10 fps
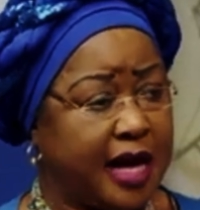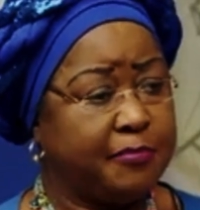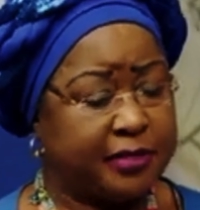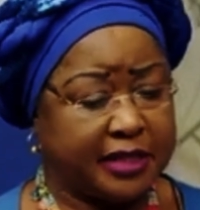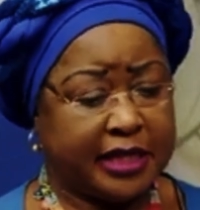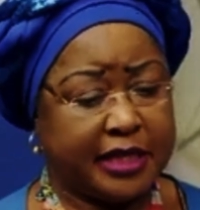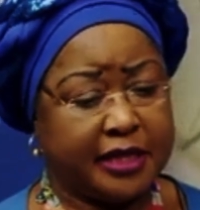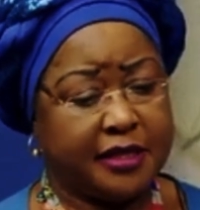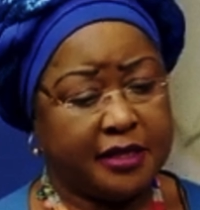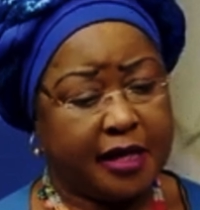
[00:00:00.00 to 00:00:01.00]
I
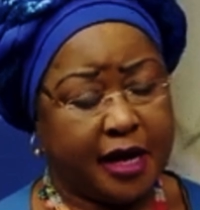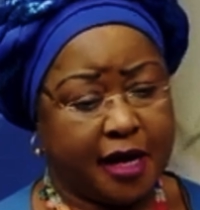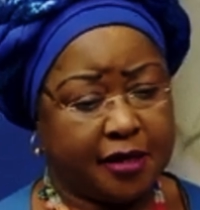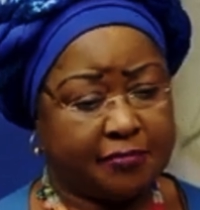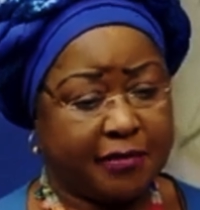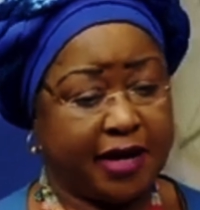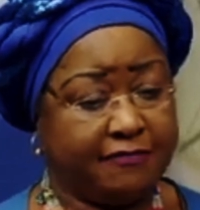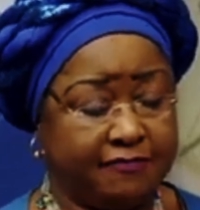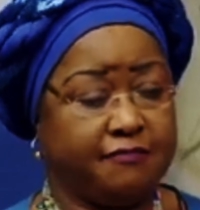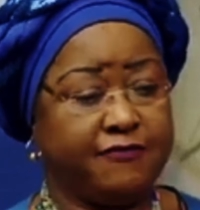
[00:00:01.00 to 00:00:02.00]
presented
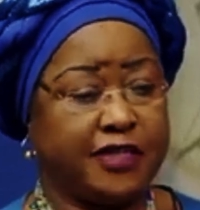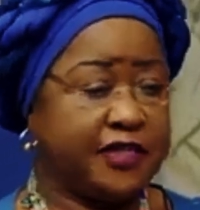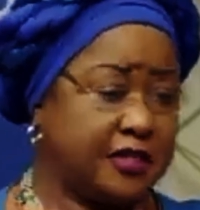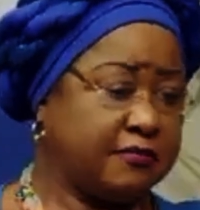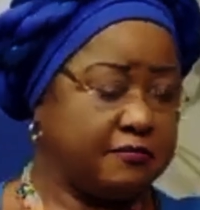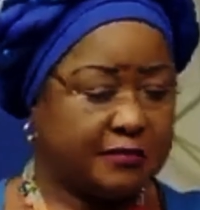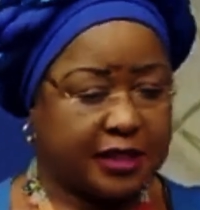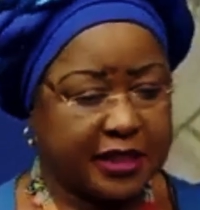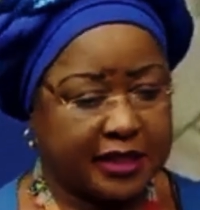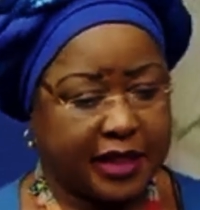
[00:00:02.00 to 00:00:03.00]
my visit
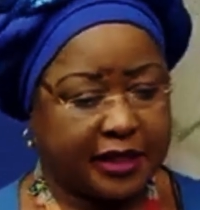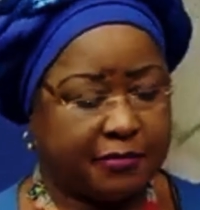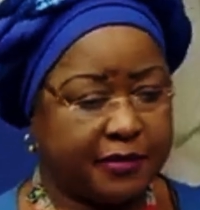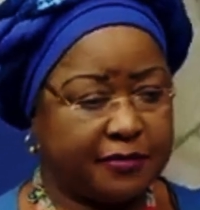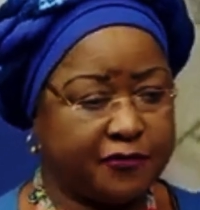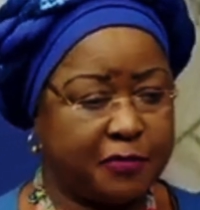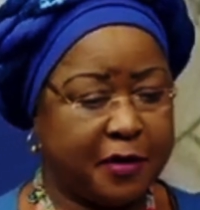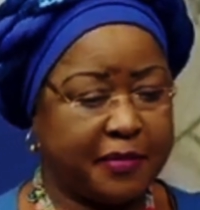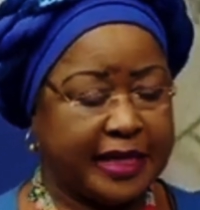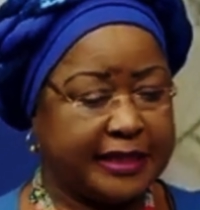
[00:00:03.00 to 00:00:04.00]
with this other
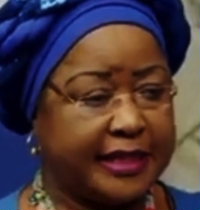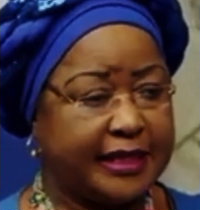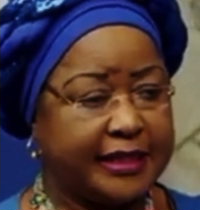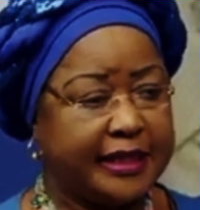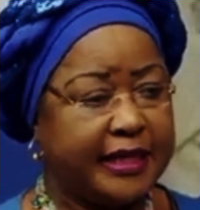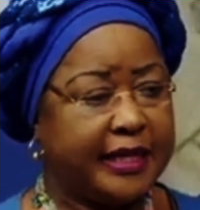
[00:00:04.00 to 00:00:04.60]
former president,